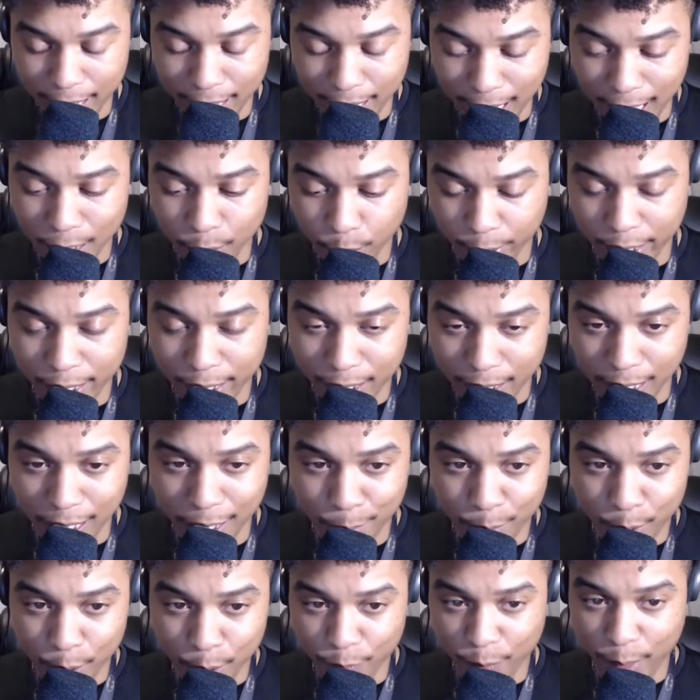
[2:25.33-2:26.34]
That's what it
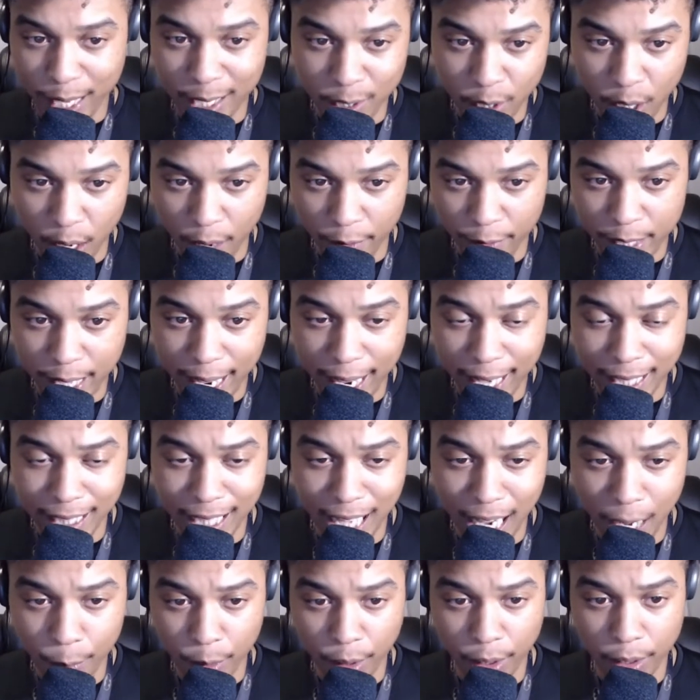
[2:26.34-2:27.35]
seems based off of the
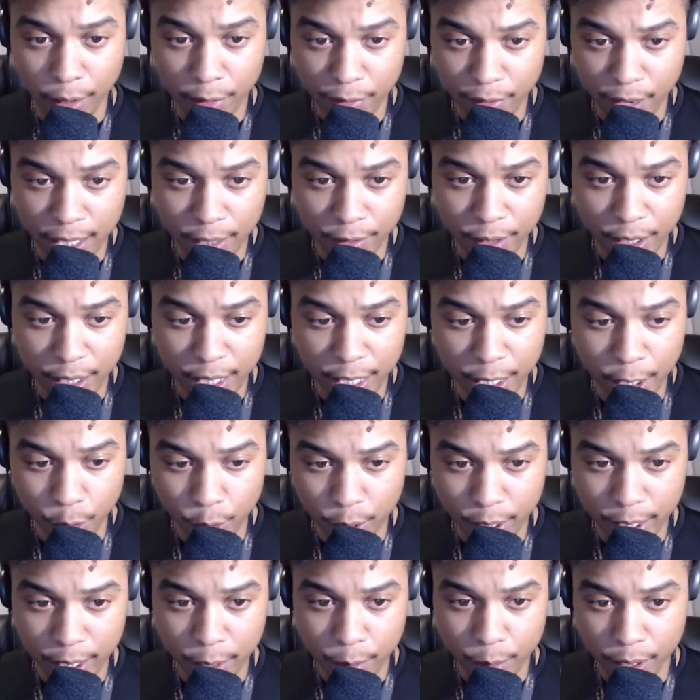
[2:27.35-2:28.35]
headline. We're going to find out the nitty
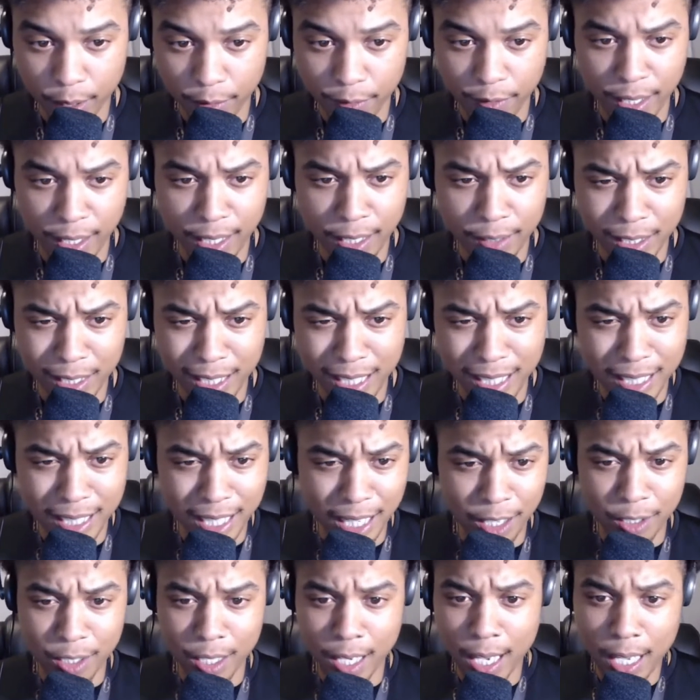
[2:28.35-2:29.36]
gritty. We're going to find out the
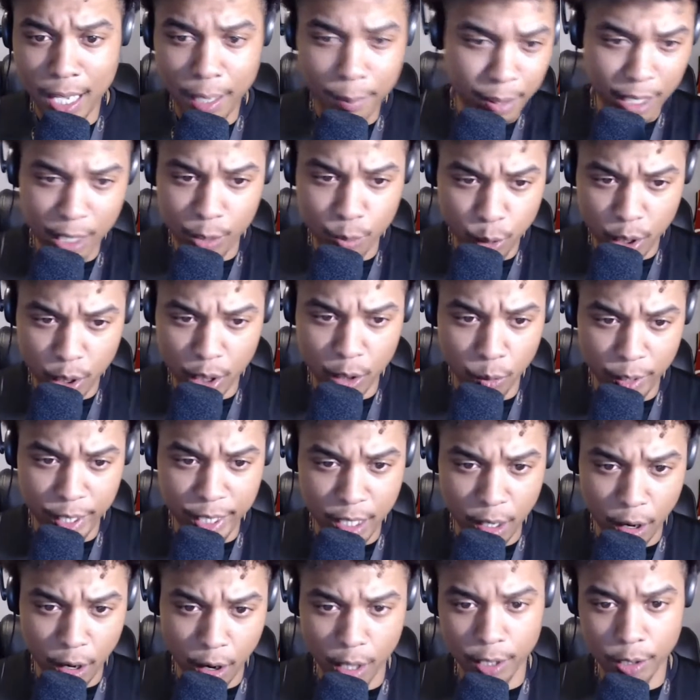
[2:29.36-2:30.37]
details because we're going to read
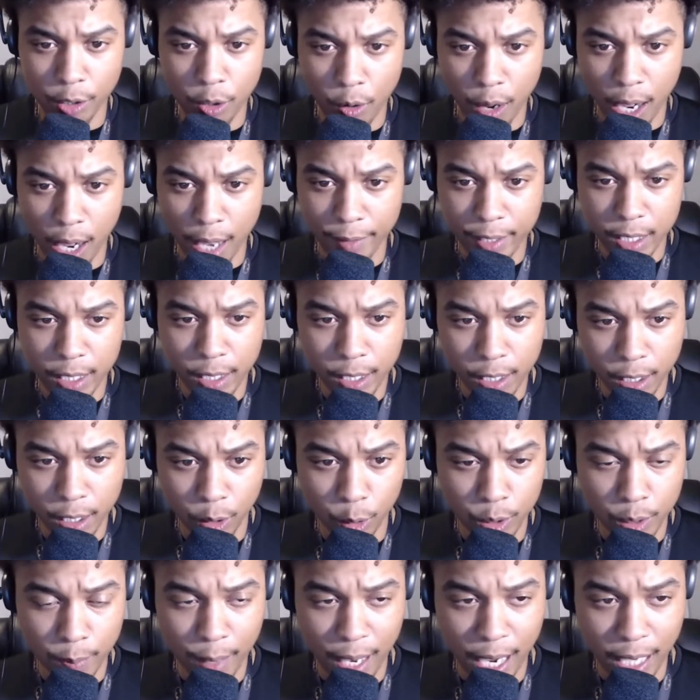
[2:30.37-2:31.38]
the article. Obviously,
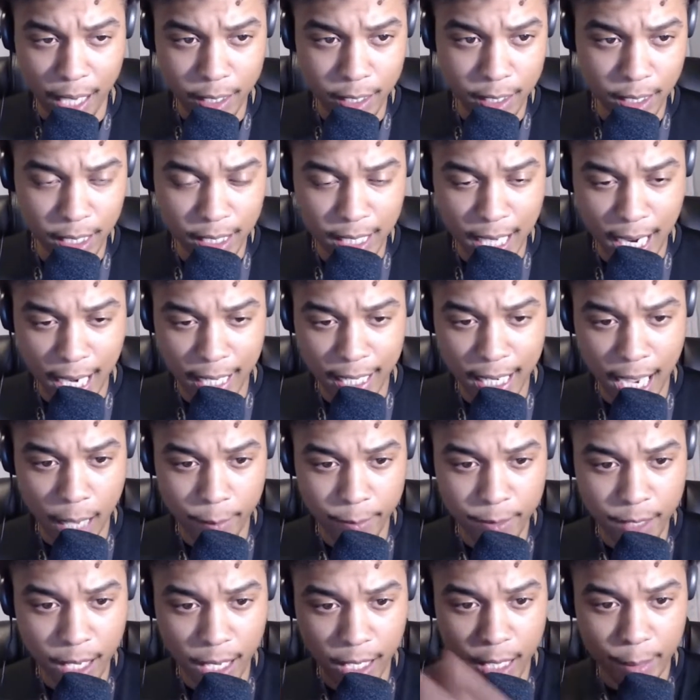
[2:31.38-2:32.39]
salute to boxingscene.com.
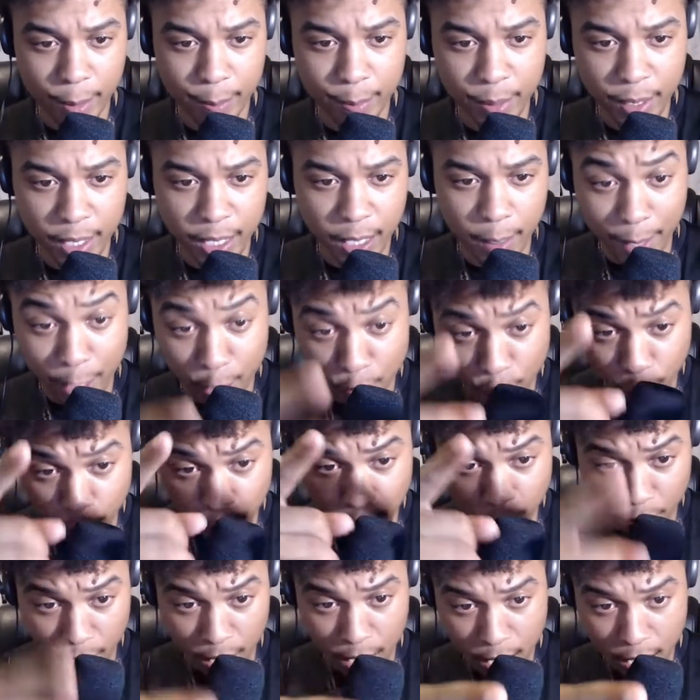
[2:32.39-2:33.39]
If y'all come up in here, man, show
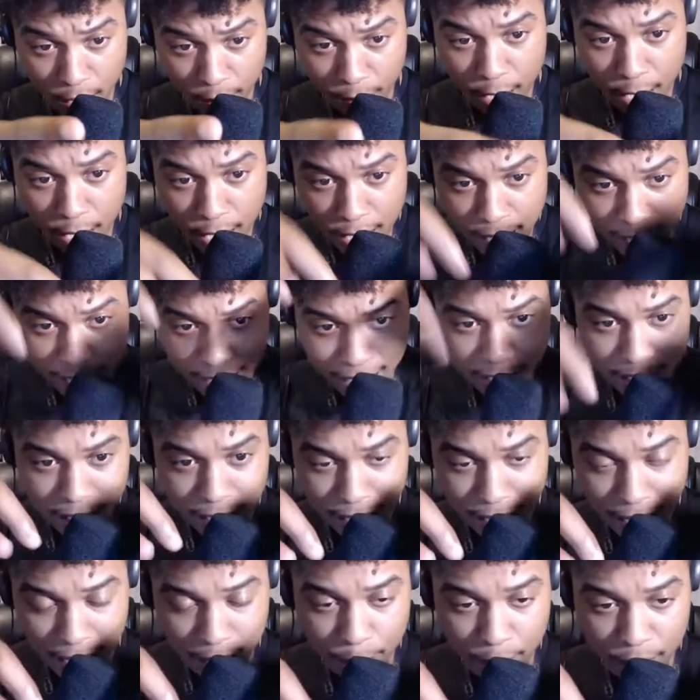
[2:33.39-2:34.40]
some love. Hit the
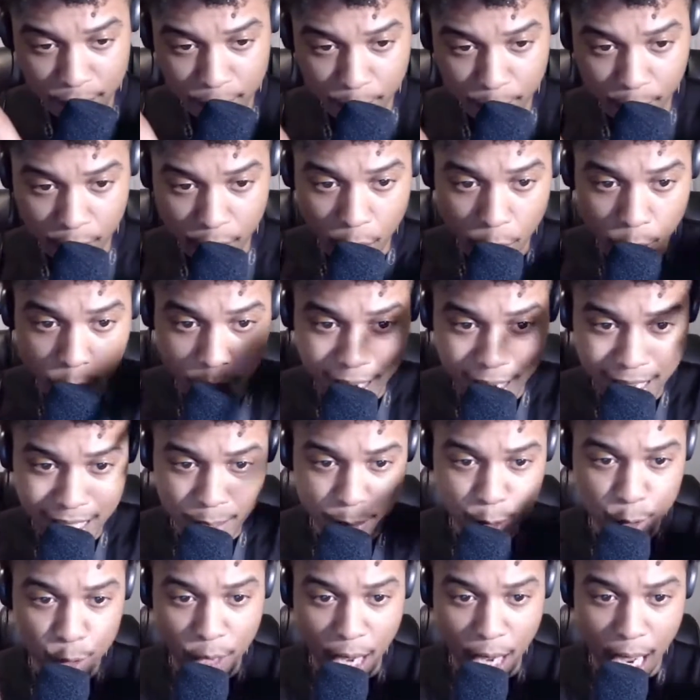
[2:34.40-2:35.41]
like button below.
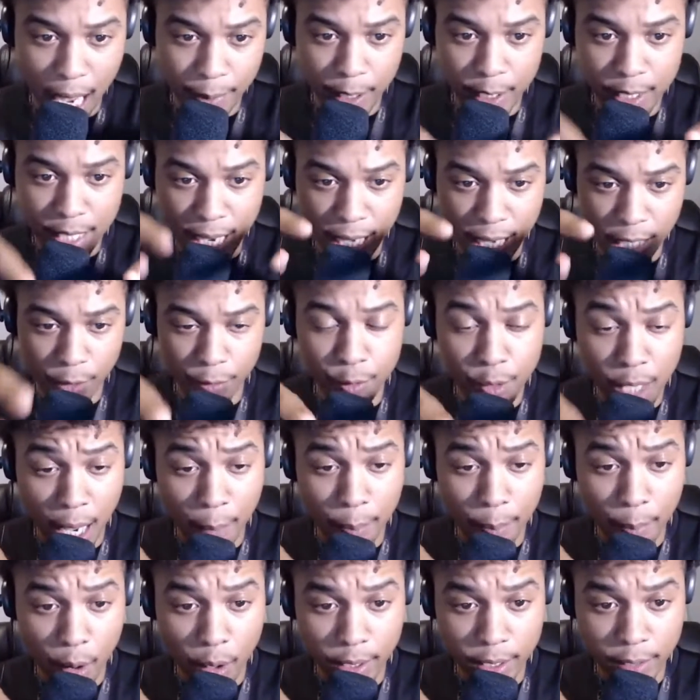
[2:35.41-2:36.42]
Subscribe to the channel. If you're not
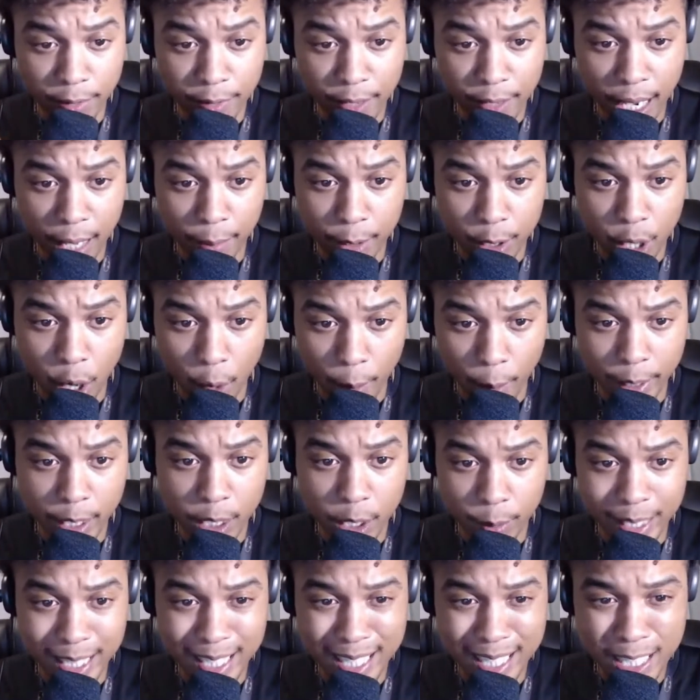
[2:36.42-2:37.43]
part of the family, you already know
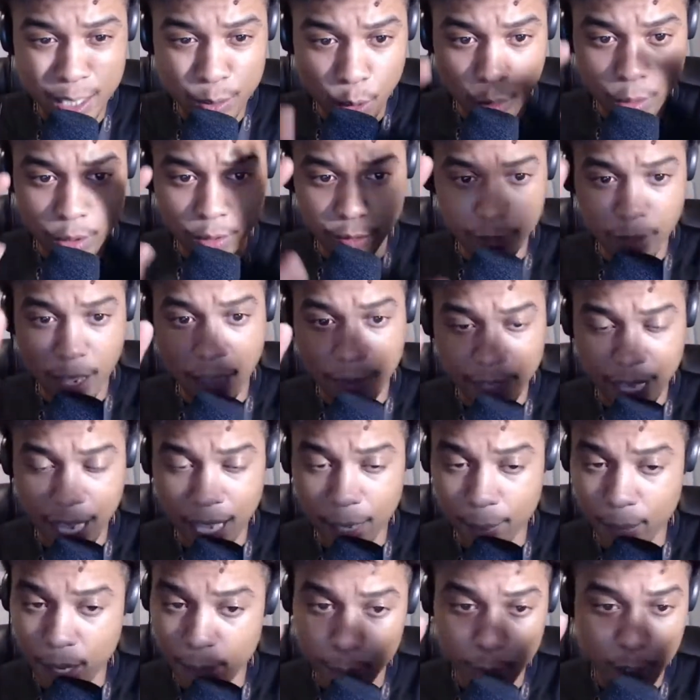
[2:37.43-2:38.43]
what it is. Road to 5K,
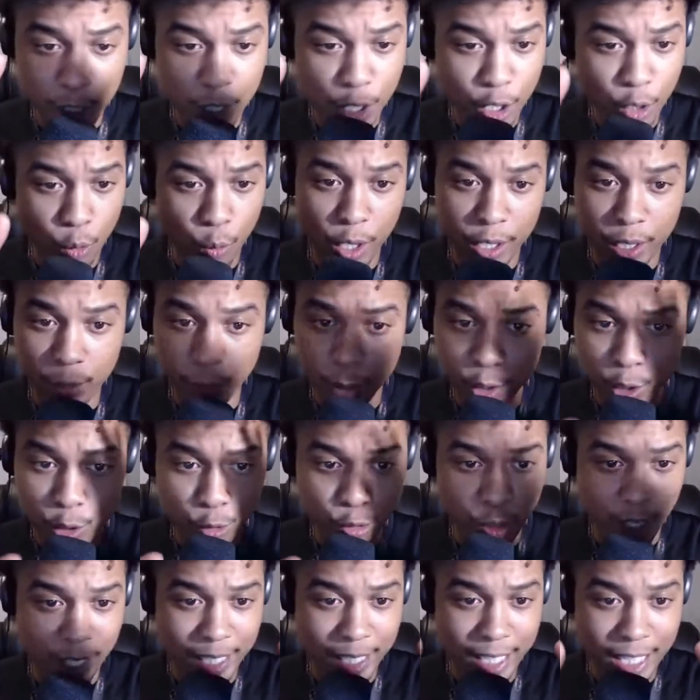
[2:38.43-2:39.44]
baby. We still working. We still
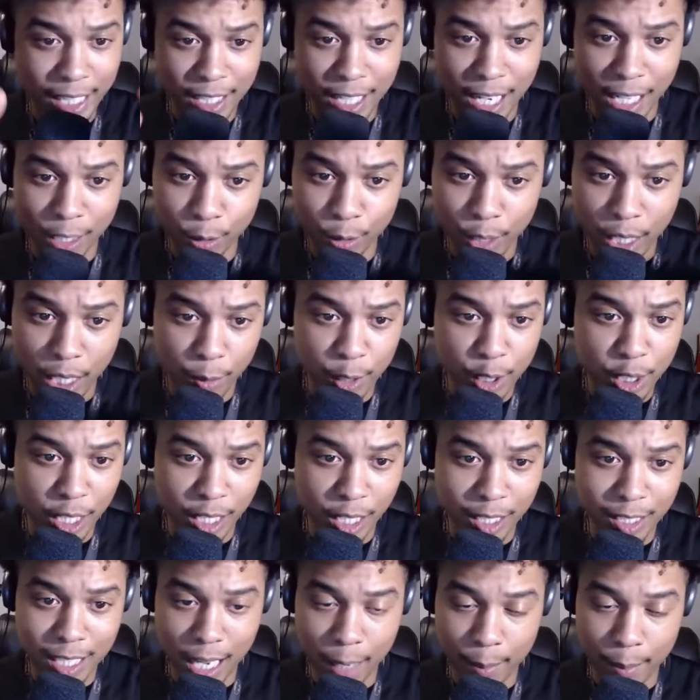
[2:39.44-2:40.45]
trying to get there. I don't care what y'all
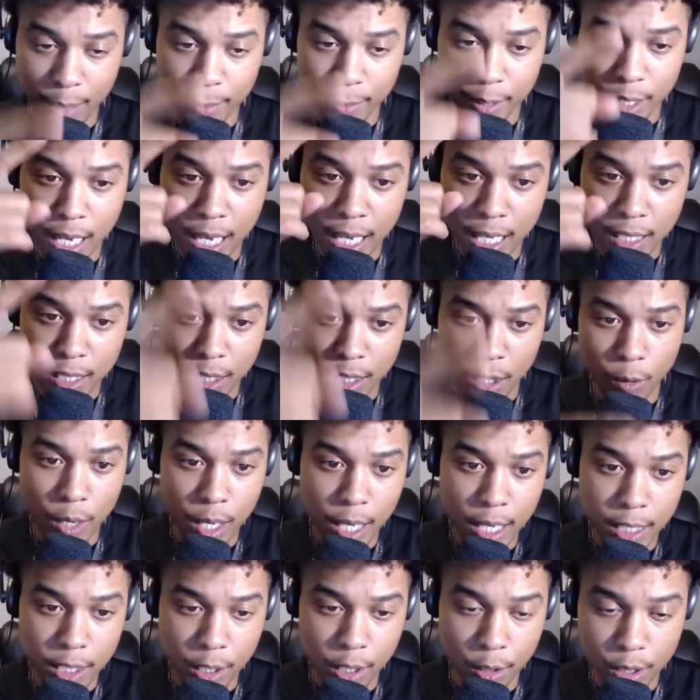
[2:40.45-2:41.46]
say, baby. So
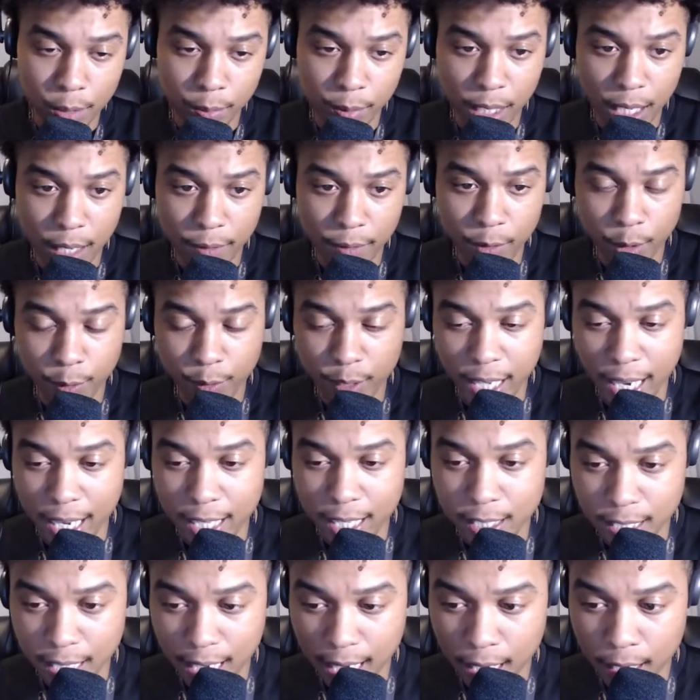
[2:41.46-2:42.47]
show some love.
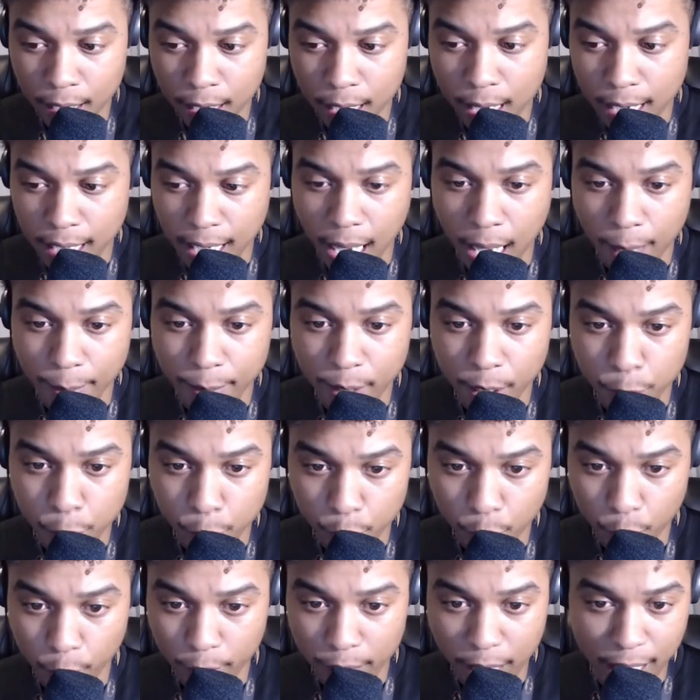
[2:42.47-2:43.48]
Notification game. Comment on this
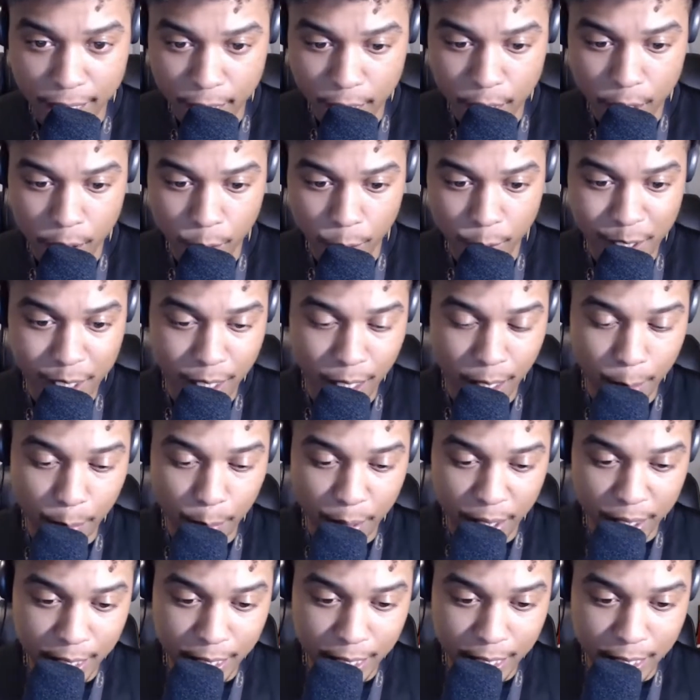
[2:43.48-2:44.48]
joint. I need to know what your
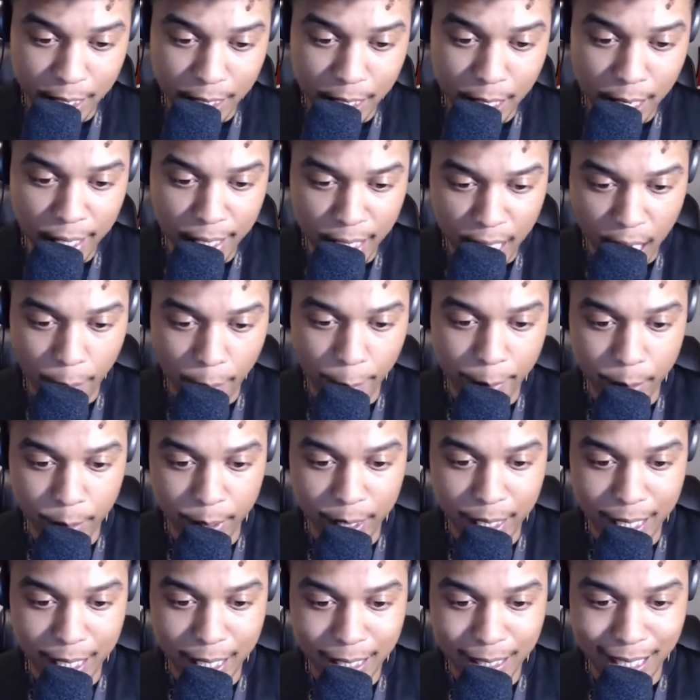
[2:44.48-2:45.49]
opinion is. Y'all already know what
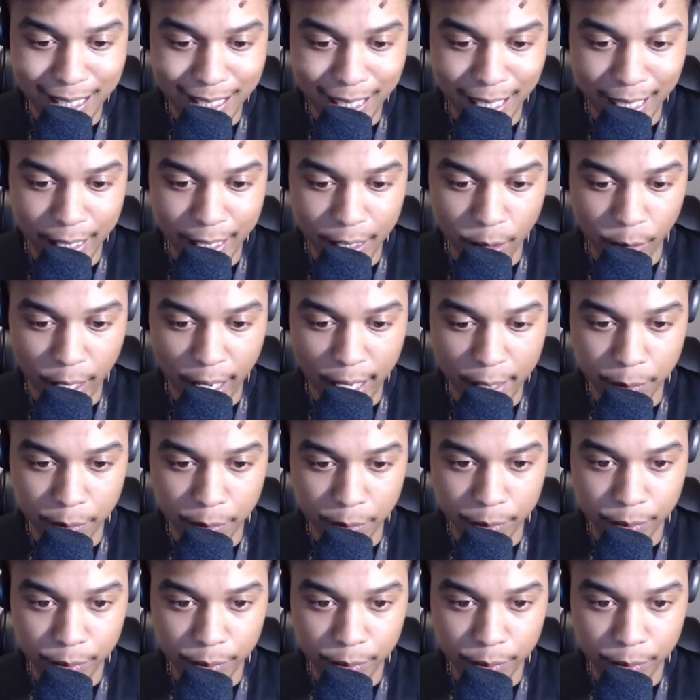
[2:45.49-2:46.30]
it is. Let's get it. Okay.